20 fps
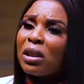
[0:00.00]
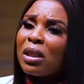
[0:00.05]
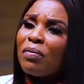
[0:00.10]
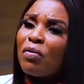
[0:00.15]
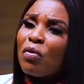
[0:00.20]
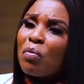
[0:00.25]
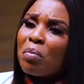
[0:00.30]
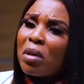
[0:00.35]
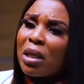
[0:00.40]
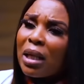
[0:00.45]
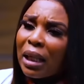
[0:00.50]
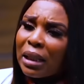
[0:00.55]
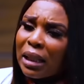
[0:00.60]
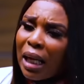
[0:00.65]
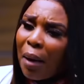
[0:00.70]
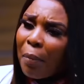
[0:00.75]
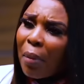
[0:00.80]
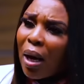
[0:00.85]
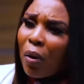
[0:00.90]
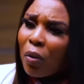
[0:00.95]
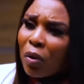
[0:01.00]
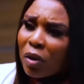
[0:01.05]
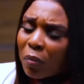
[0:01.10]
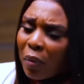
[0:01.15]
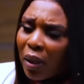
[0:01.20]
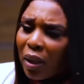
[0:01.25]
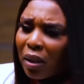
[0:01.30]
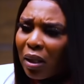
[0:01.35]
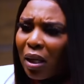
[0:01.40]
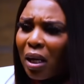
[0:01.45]
because even me, that I am her
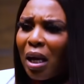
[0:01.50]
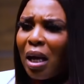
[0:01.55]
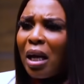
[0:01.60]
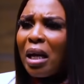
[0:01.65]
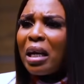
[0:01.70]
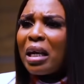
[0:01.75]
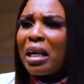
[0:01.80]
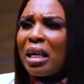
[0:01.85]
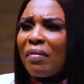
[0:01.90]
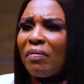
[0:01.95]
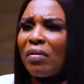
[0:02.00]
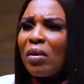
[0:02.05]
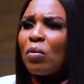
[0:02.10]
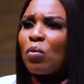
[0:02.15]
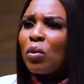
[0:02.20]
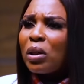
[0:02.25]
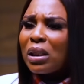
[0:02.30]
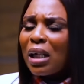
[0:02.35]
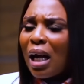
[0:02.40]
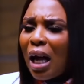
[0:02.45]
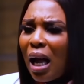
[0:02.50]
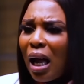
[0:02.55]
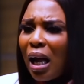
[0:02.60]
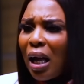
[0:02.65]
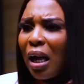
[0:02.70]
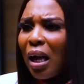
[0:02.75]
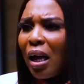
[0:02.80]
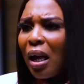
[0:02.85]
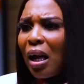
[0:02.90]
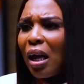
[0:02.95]
husband, living with
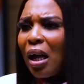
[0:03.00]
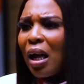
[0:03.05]
her